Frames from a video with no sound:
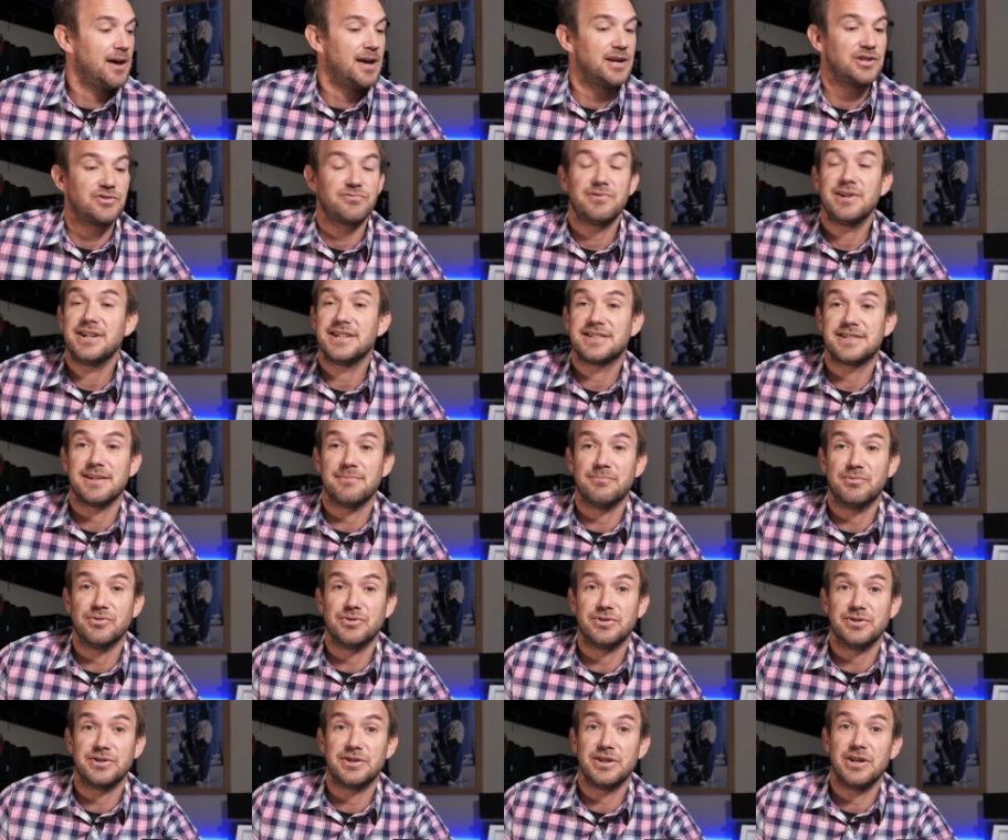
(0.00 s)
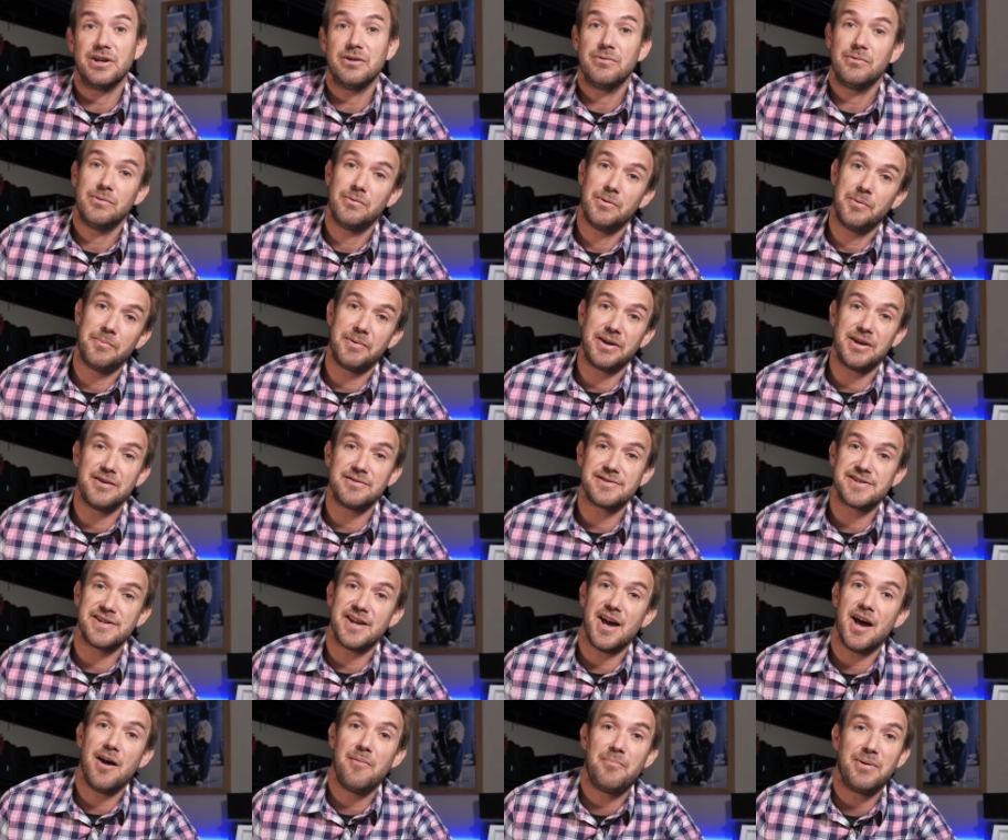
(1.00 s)
It's really simple to do. We'll be using
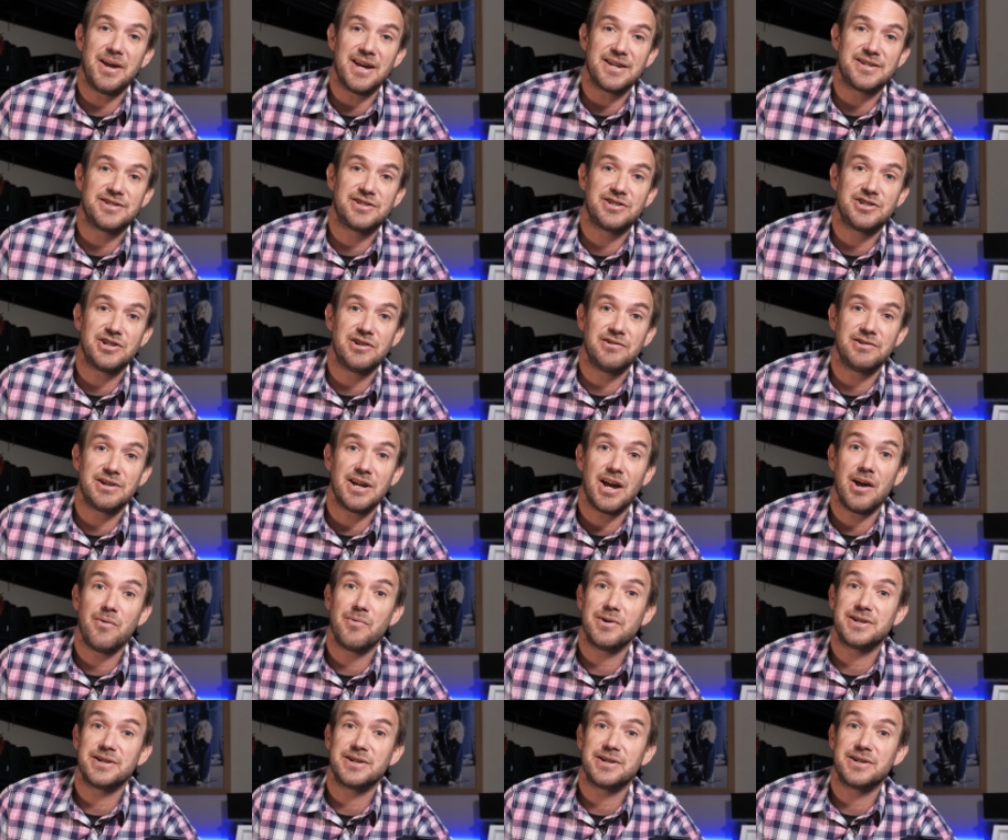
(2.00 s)
OBS Studio,